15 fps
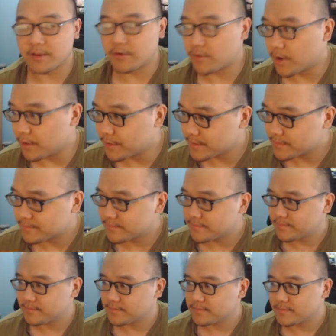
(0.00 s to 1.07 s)
the road.
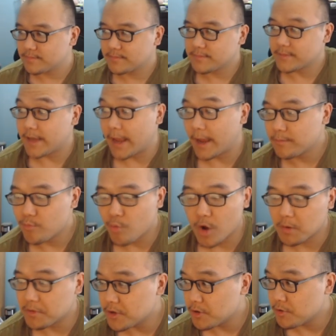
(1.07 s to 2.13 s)
Yeah,
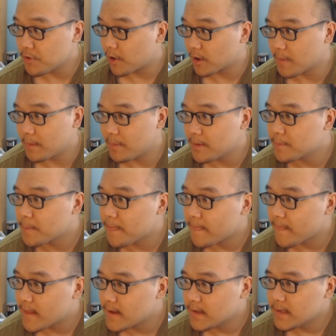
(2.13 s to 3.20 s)
welcome to New York, baby.
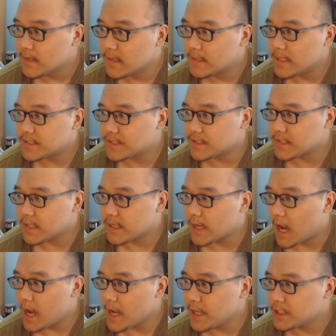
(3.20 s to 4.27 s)
Let's see.
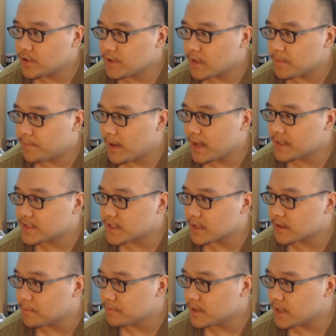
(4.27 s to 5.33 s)
I enjoyed the pace
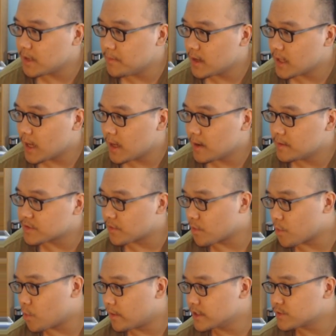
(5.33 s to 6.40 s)
in completing minigames. The
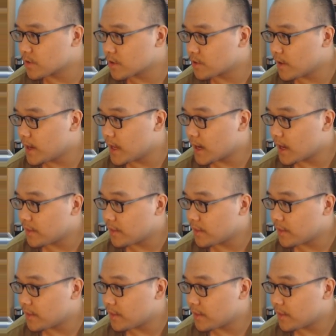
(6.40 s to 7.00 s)
rewards were great, and I